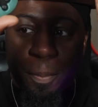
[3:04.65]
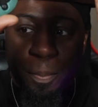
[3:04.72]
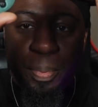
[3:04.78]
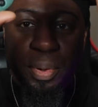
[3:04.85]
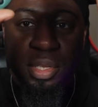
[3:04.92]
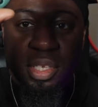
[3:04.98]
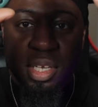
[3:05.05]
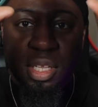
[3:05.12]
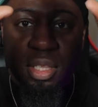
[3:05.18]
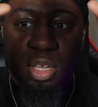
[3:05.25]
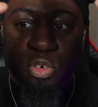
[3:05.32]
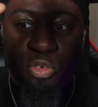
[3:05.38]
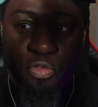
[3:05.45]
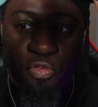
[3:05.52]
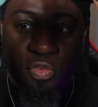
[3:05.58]
puts a
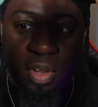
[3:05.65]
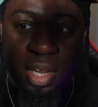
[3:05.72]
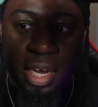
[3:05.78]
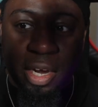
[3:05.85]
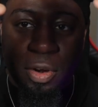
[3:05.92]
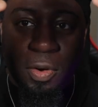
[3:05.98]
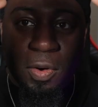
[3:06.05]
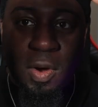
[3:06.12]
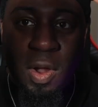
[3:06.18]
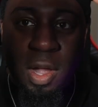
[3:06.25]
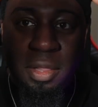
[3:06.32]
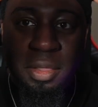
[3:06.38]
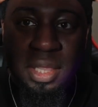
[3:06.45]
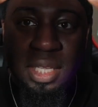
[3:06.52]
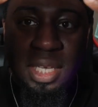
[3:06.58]
little flair
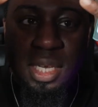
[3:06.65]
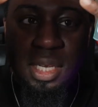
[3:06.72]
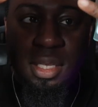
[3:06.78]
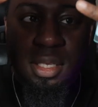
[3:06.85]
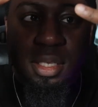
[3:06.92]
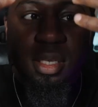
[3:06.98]
on these